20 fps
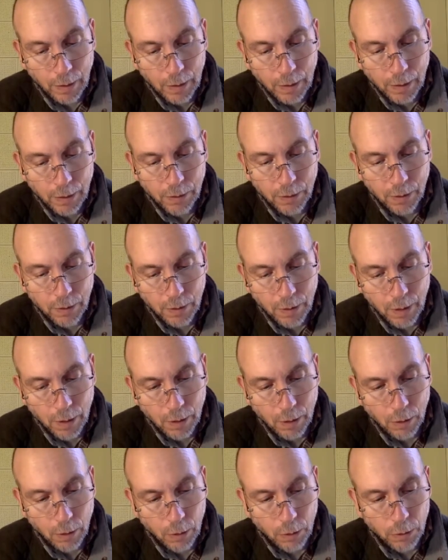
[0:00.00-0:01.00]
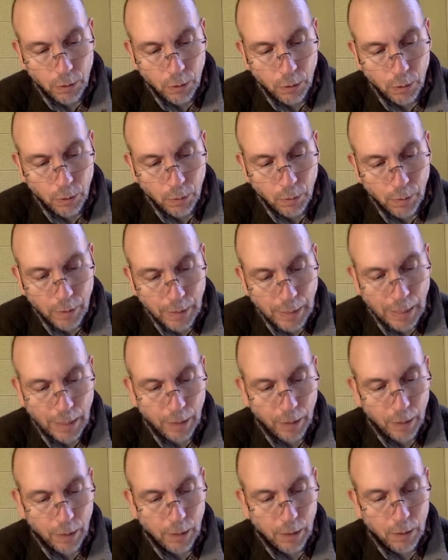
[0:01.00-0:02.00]
Is it not closer to
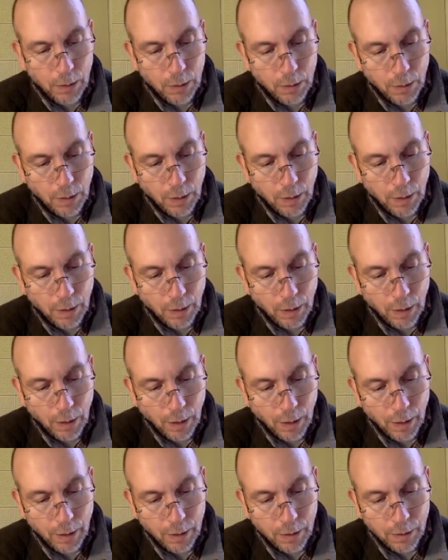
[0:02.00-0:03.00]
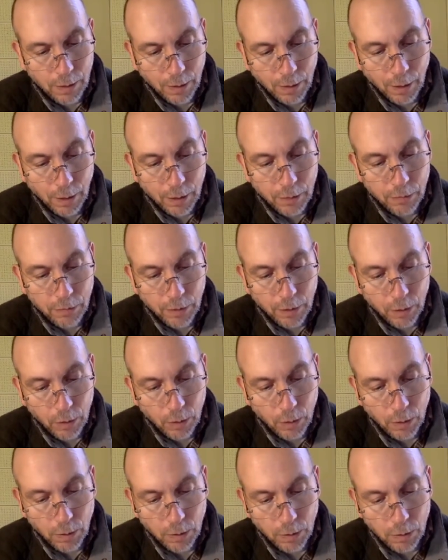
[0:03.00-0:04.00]
reality to say that God is life and
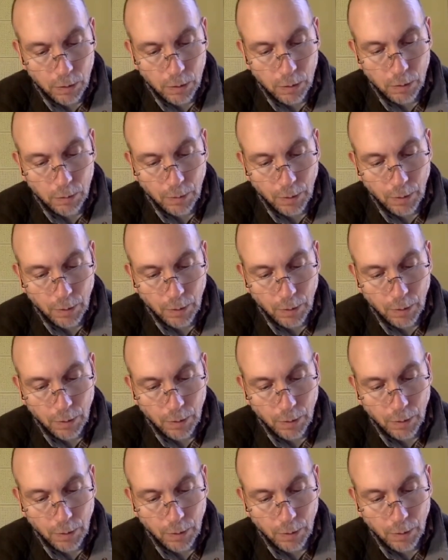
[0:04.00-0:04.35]
goodness